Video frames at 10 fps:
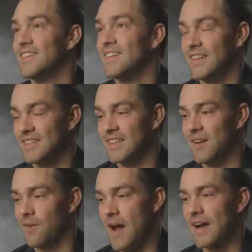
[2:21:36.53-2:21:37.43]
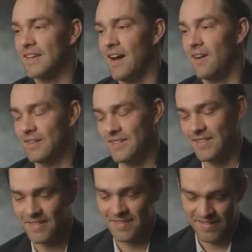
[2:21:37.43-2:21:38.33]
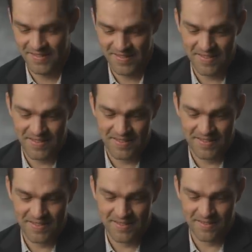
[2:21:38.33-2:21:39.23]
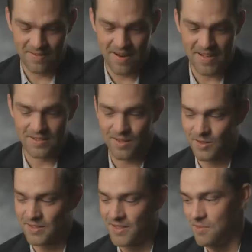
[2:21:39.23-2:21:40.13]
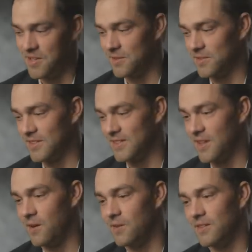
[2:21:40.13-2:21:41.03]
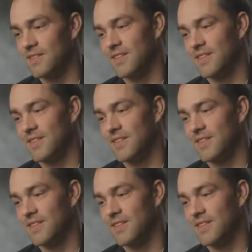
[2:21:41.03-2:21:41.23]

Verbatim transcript: And he's in there racked out. And Raz and Larson come in with this goat,